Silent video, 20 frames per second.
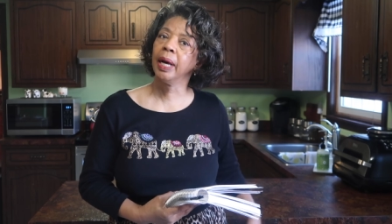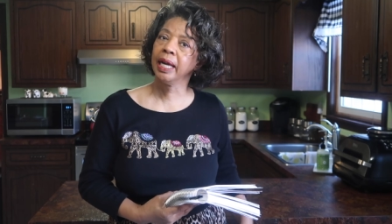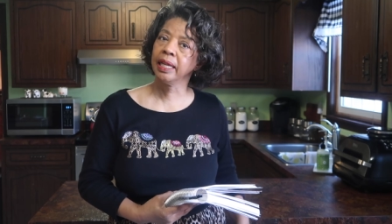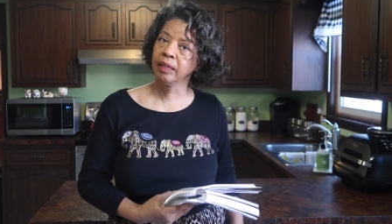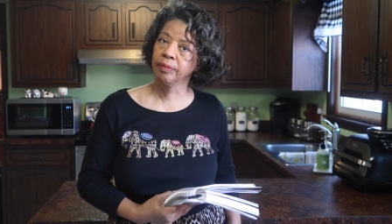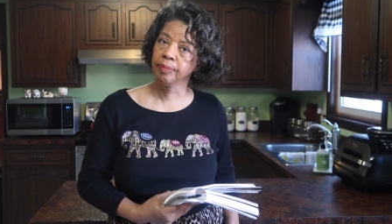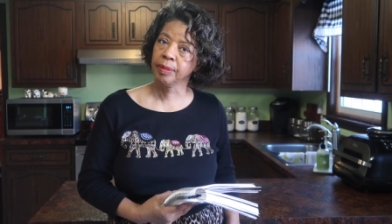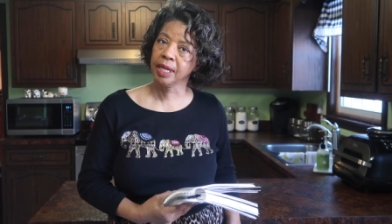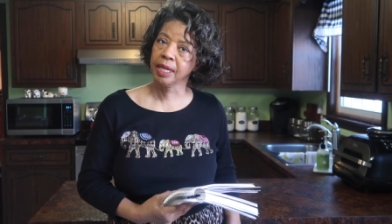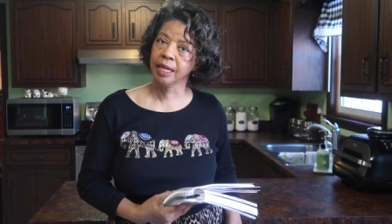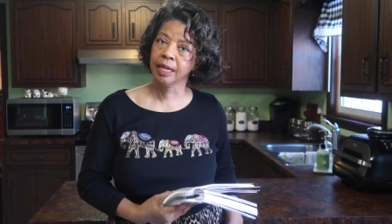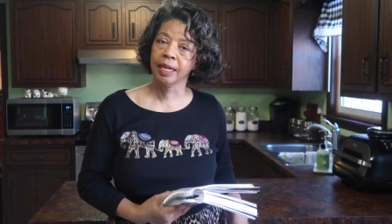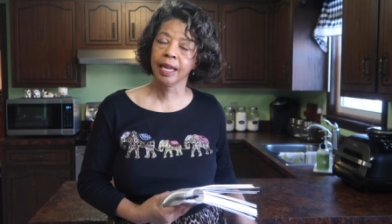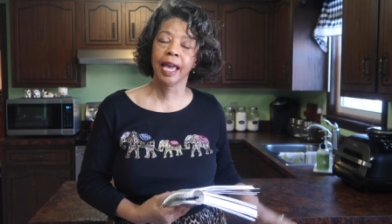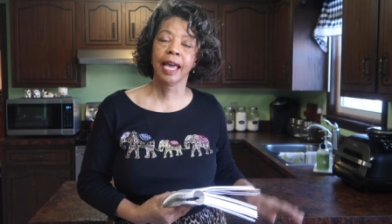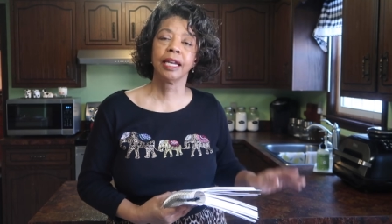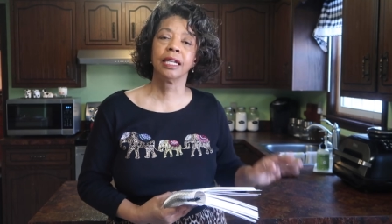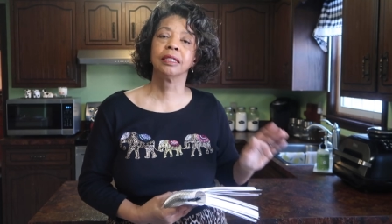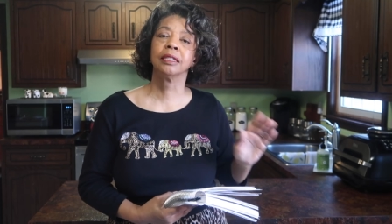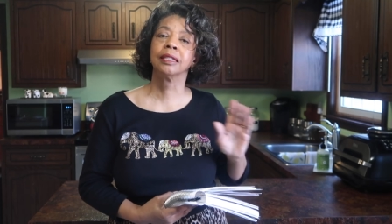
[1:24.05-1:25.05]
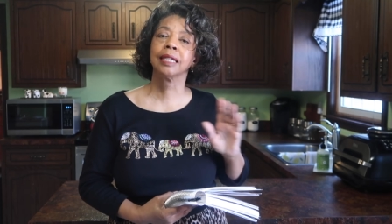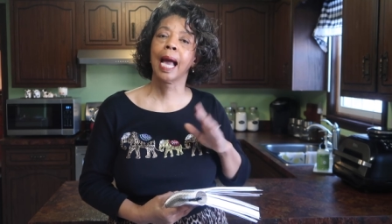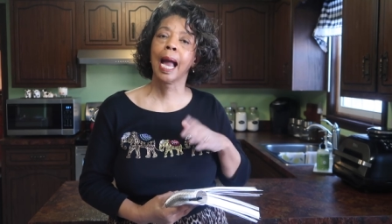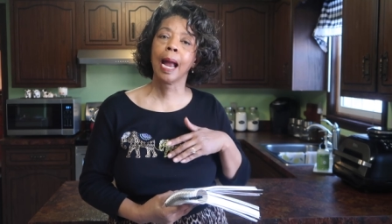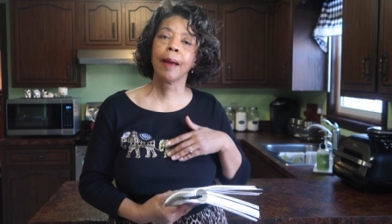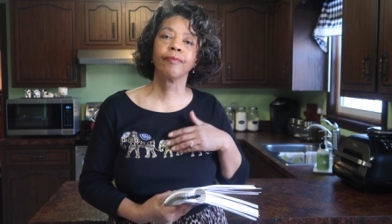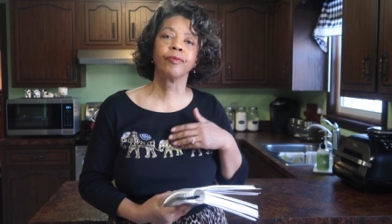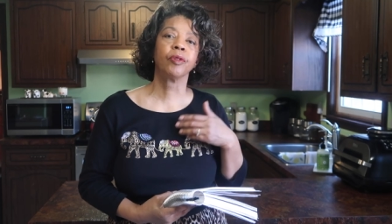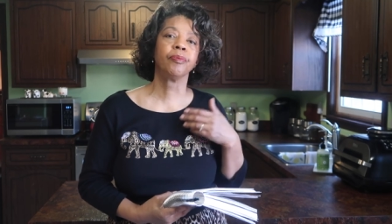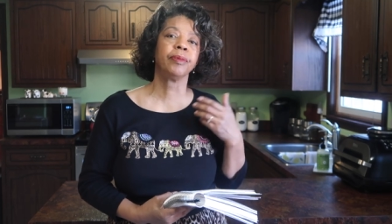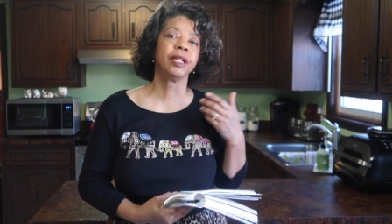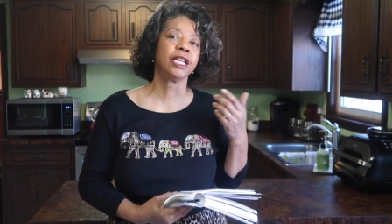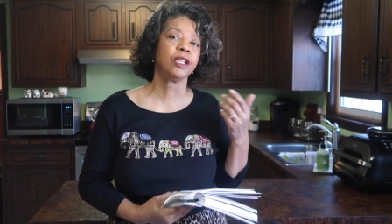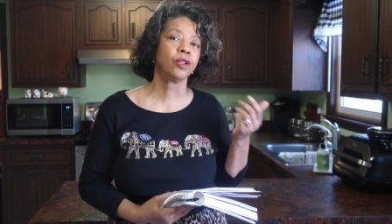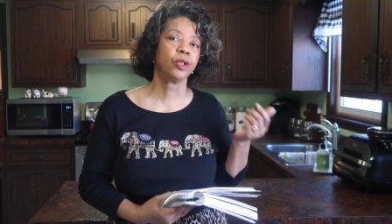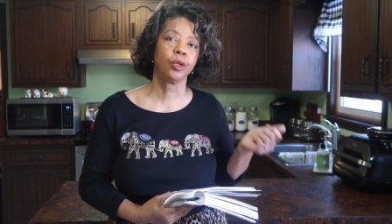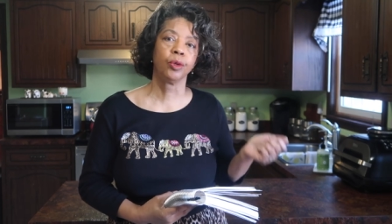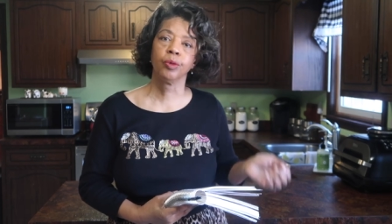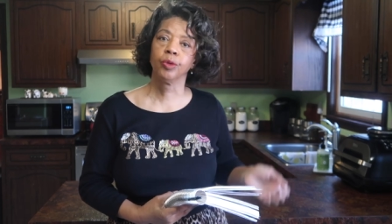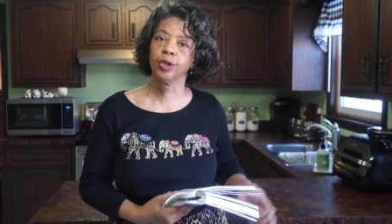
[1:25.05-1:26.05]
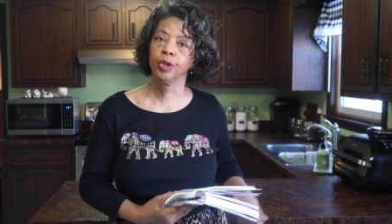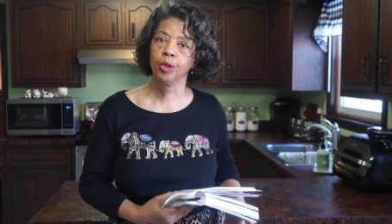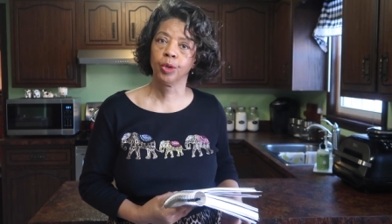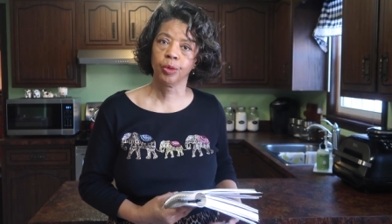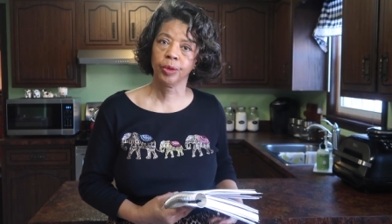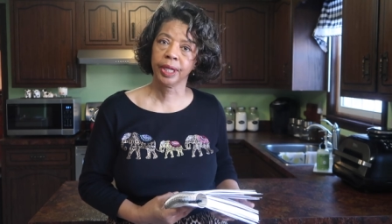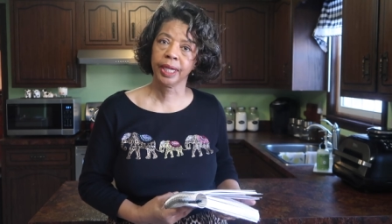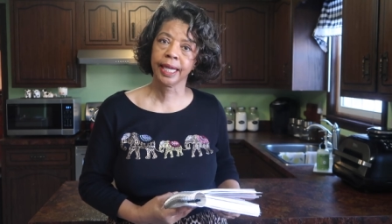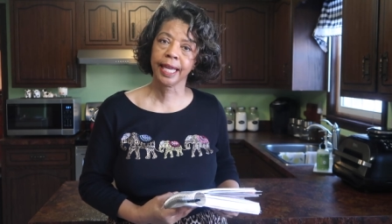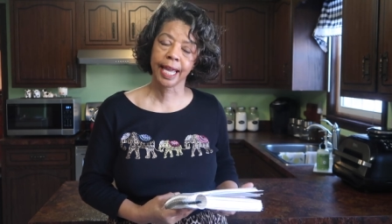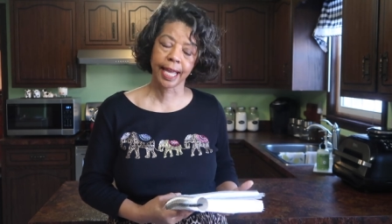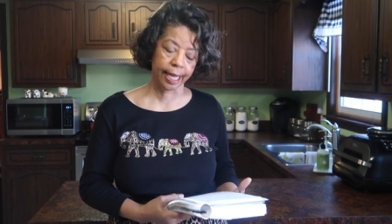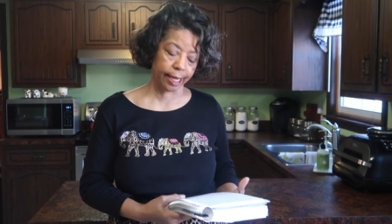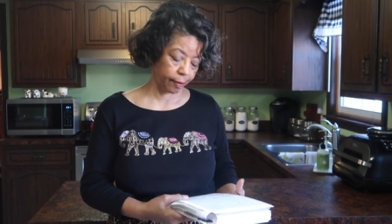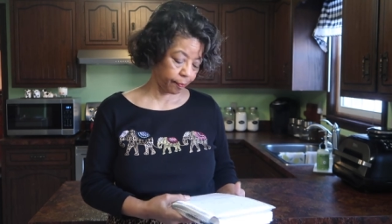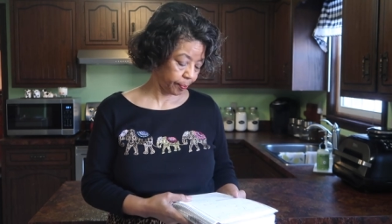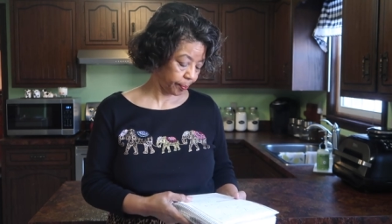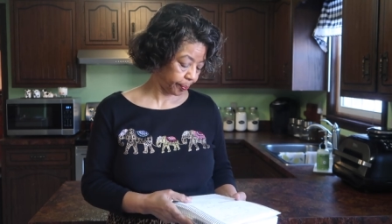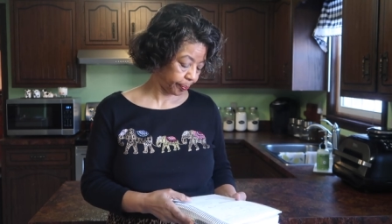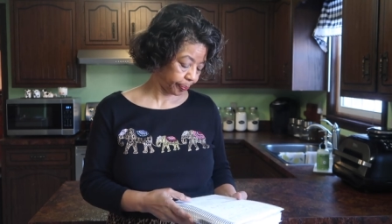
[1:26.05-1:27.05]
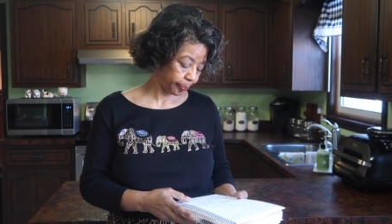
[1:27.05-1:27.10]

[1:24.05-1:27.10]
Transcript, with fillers: but me, and it's time for me to do it again.